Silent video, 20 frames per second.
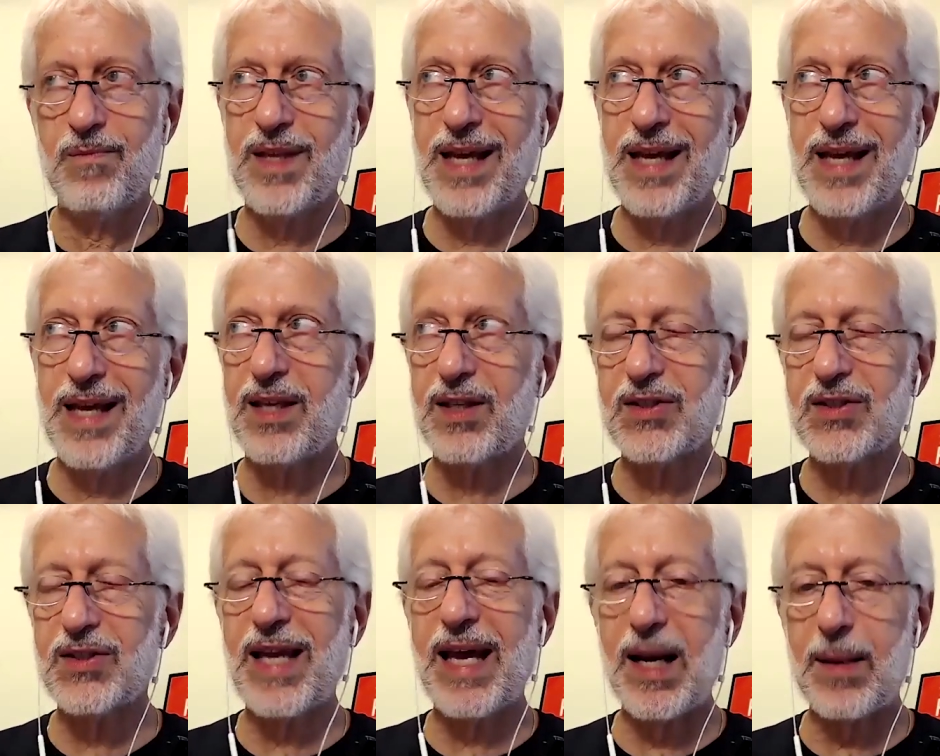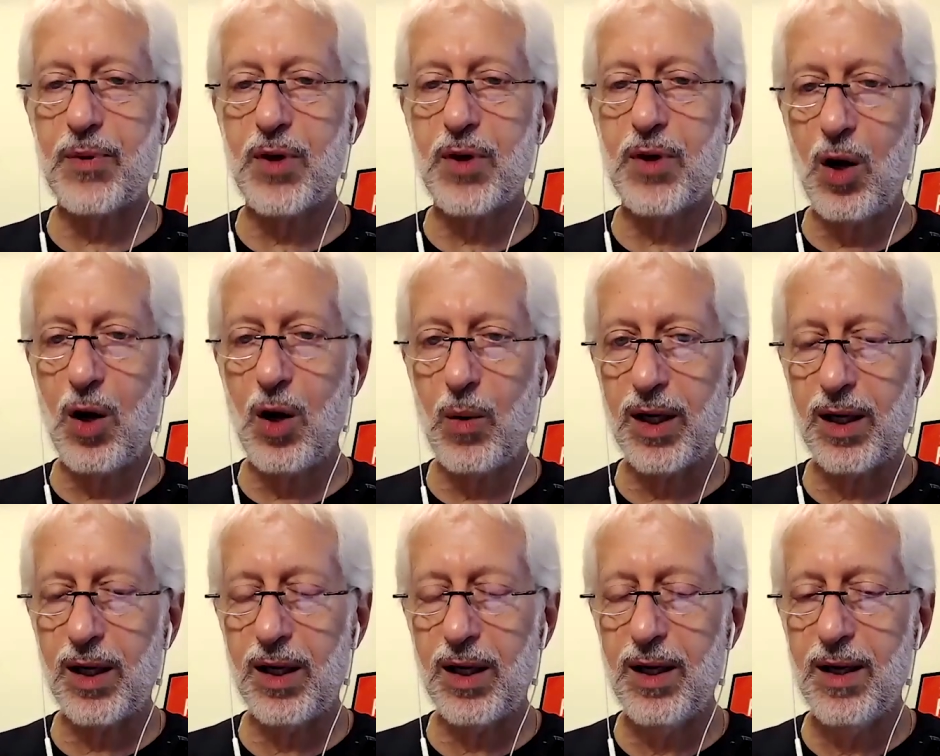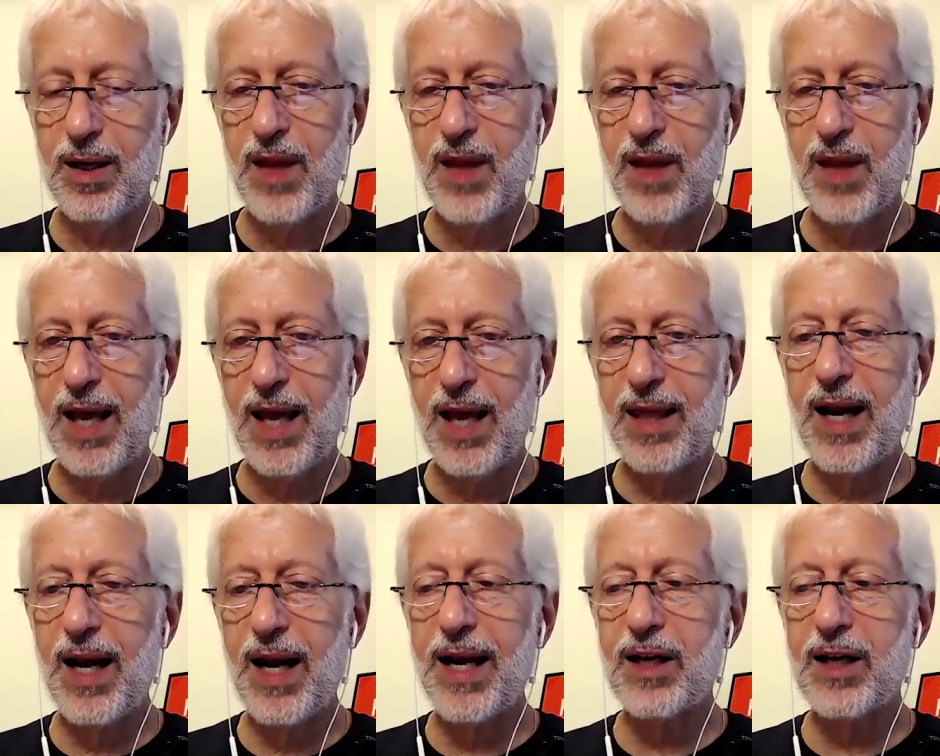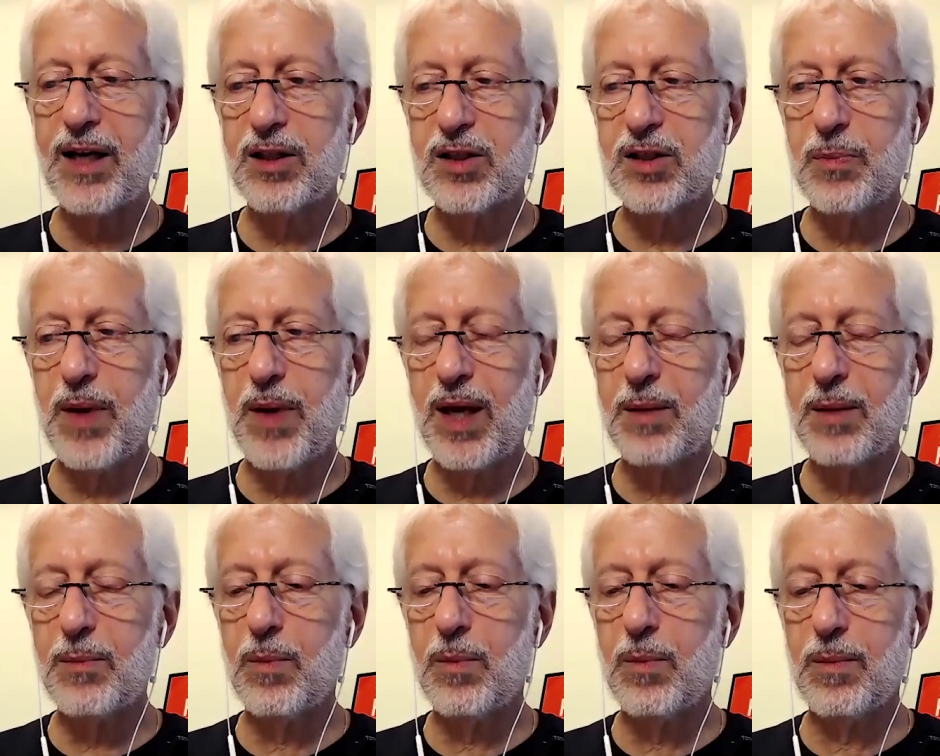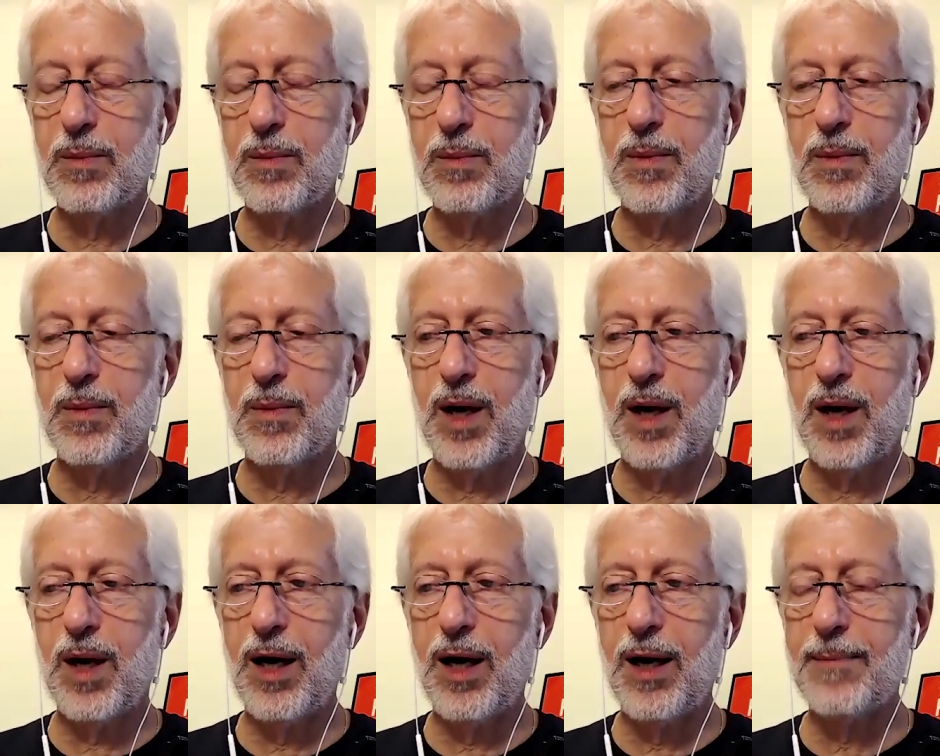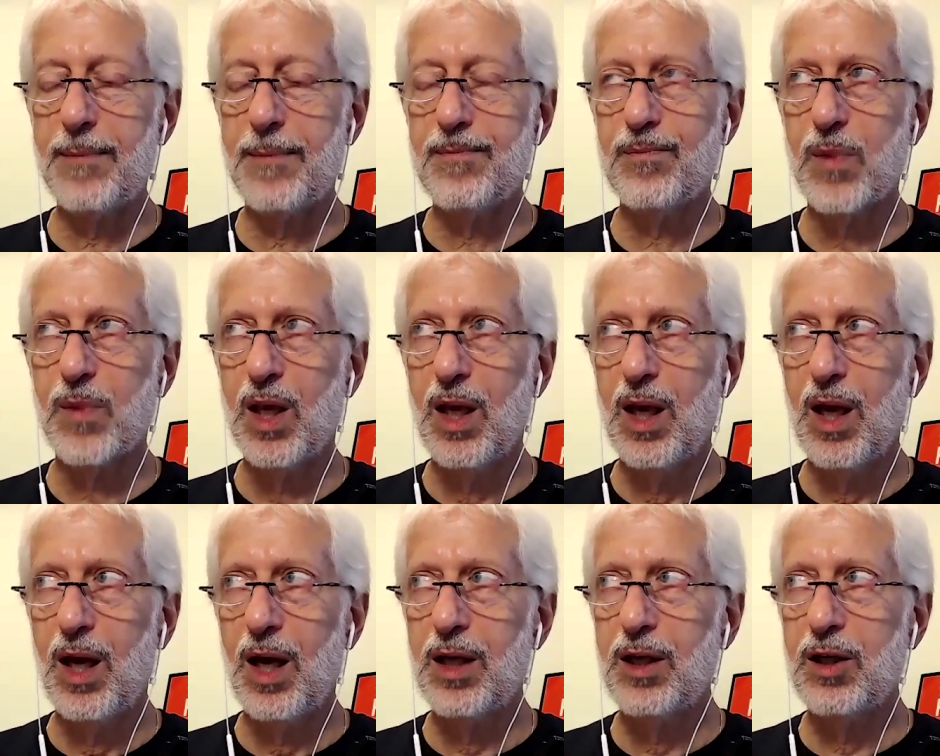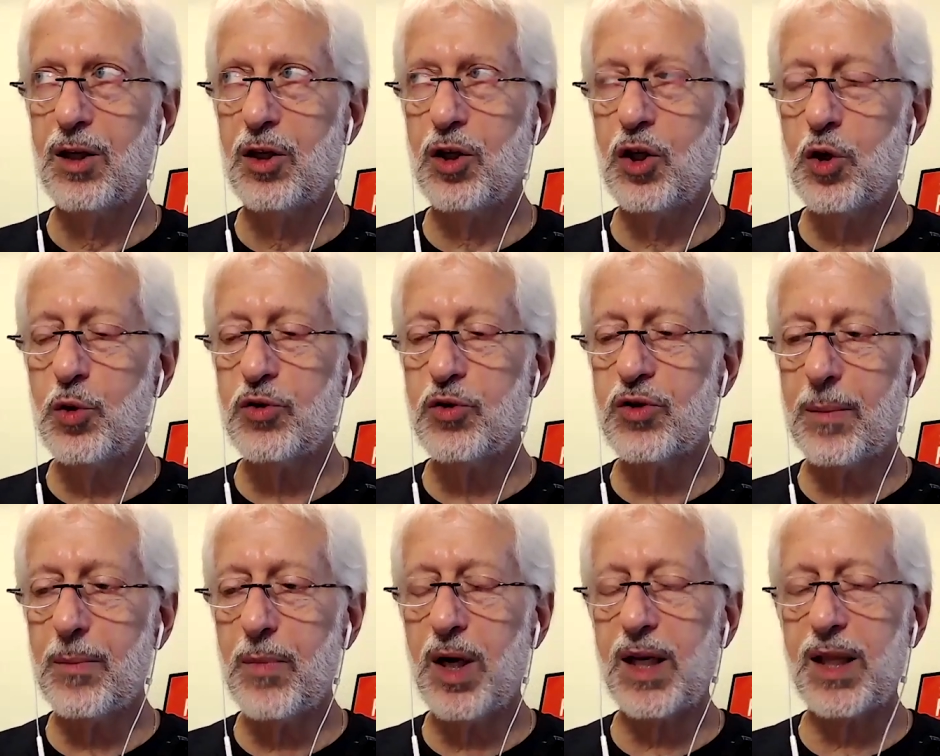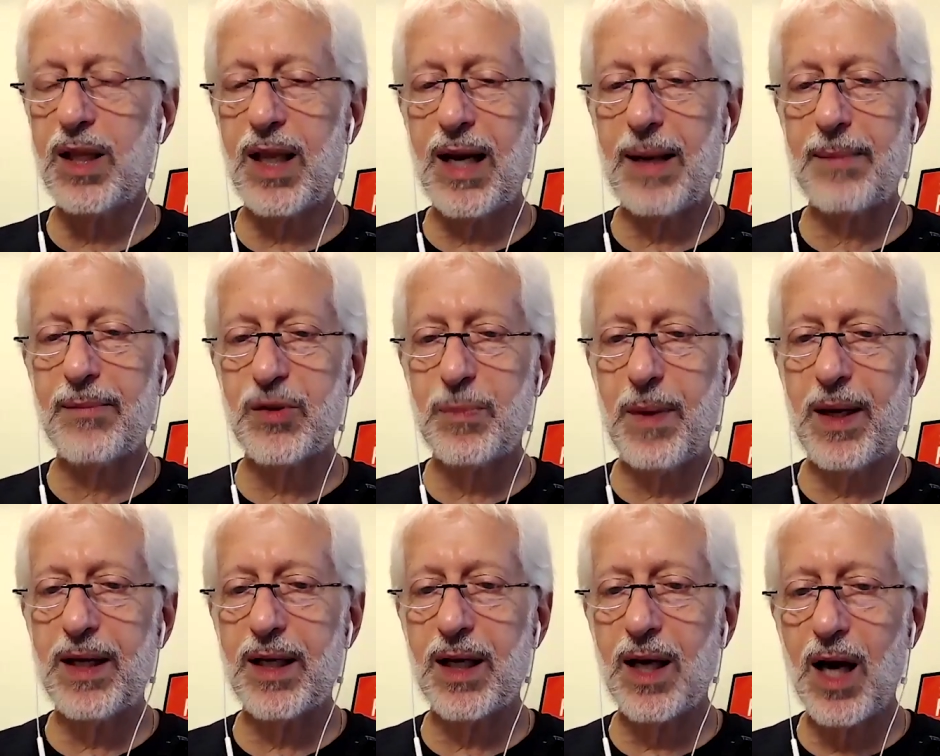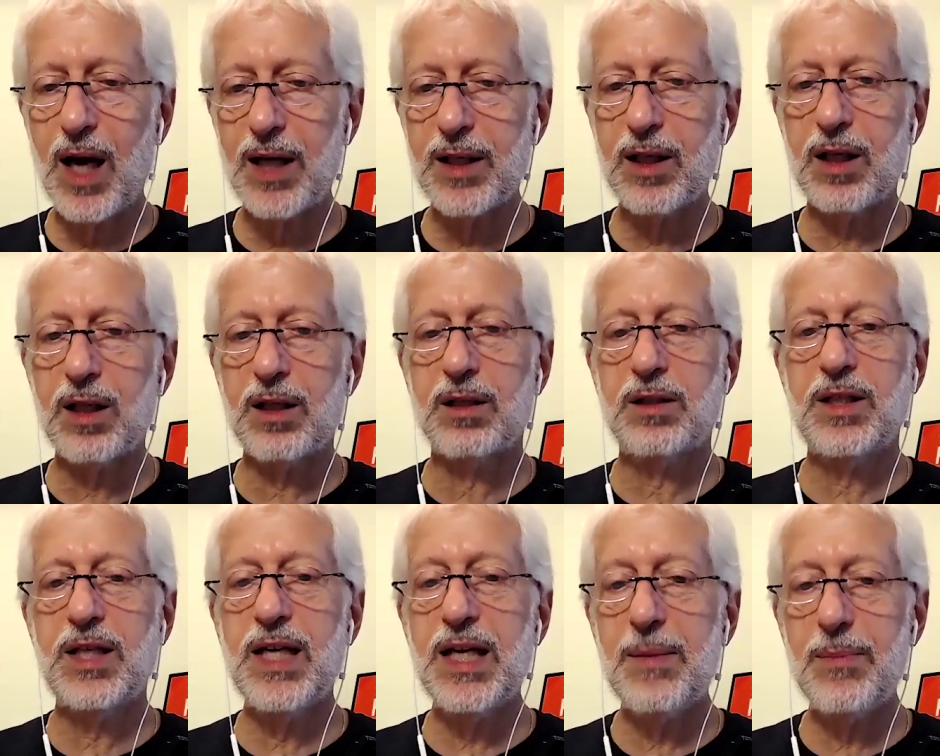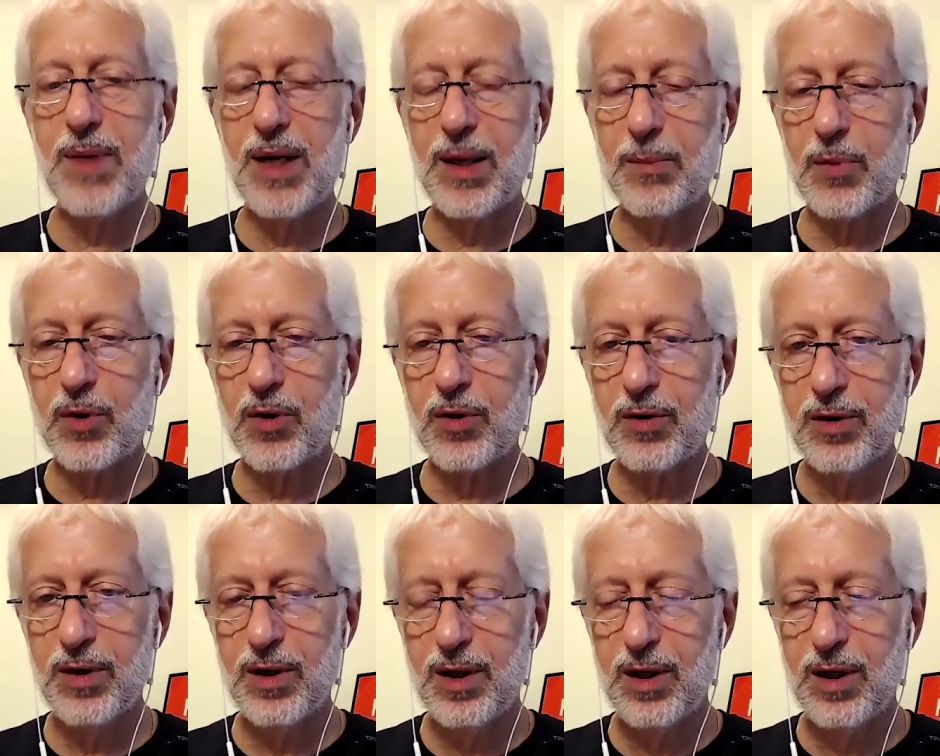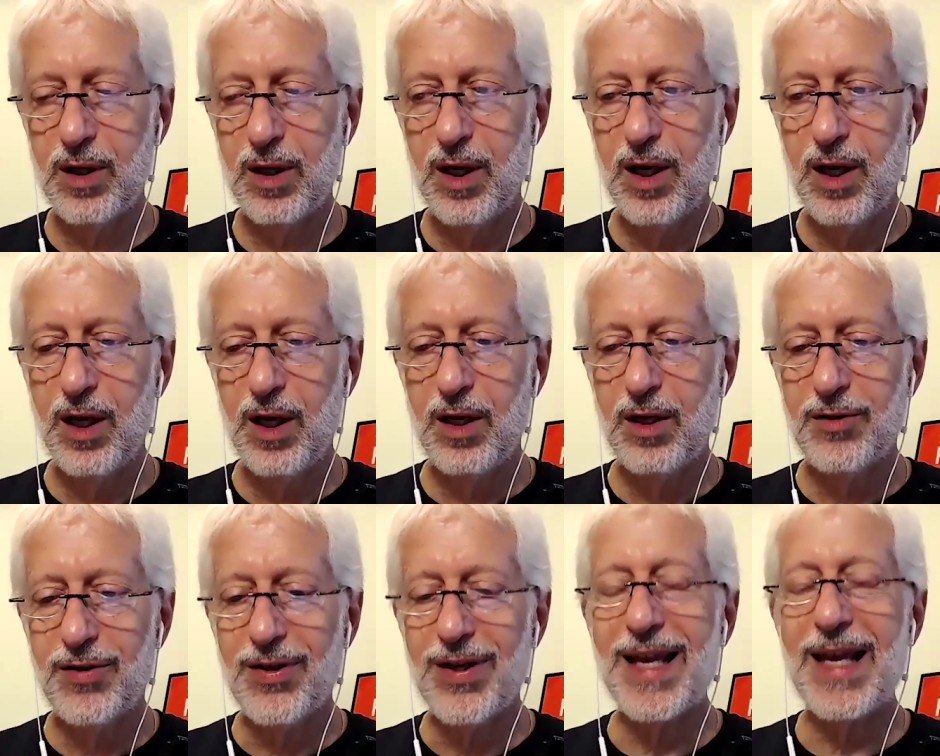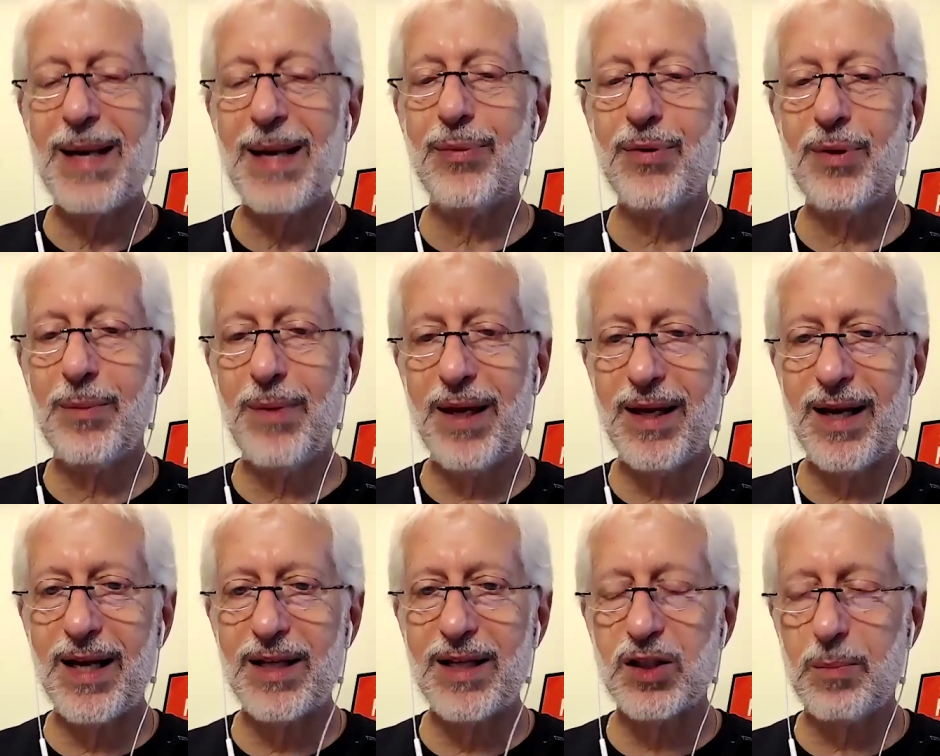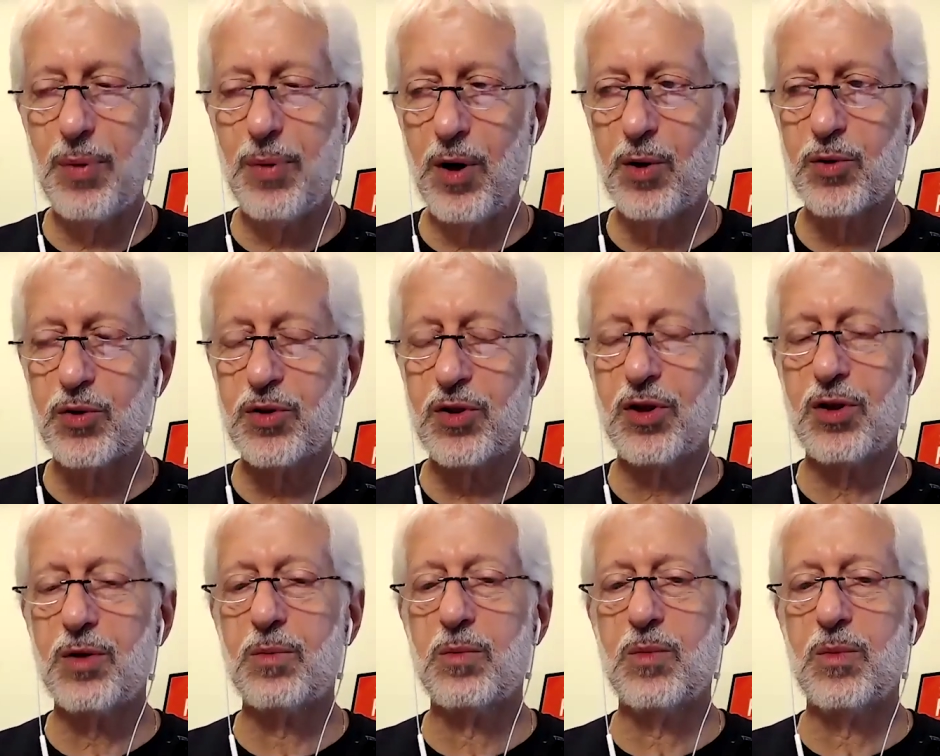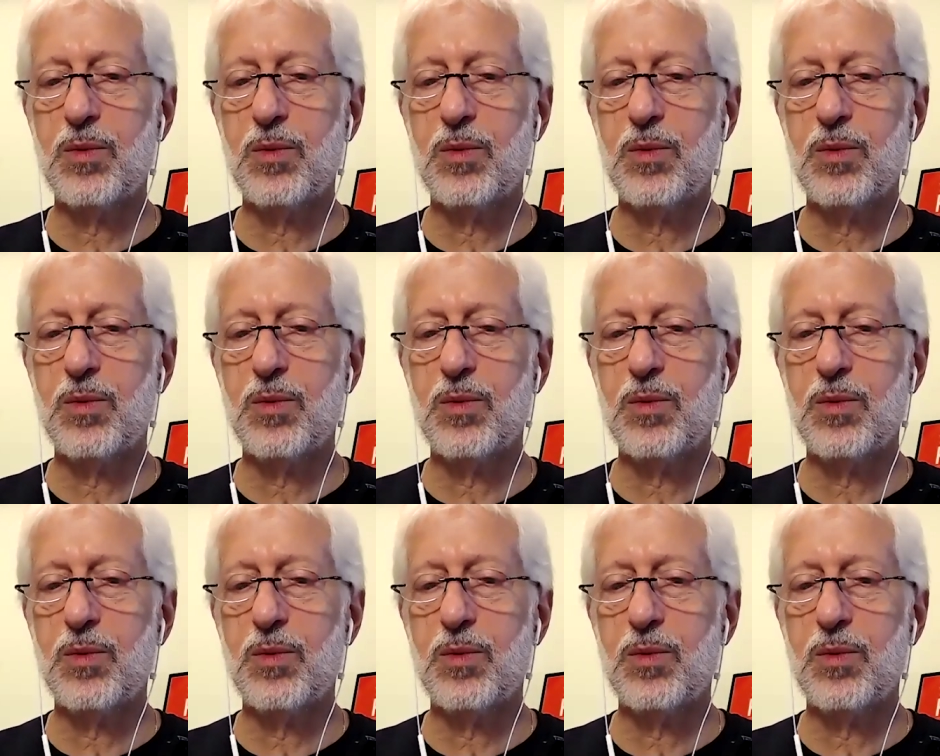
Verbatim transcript: get the setup going, and then I could spend um, use the money that I'm spending on the team member to implement as opposed to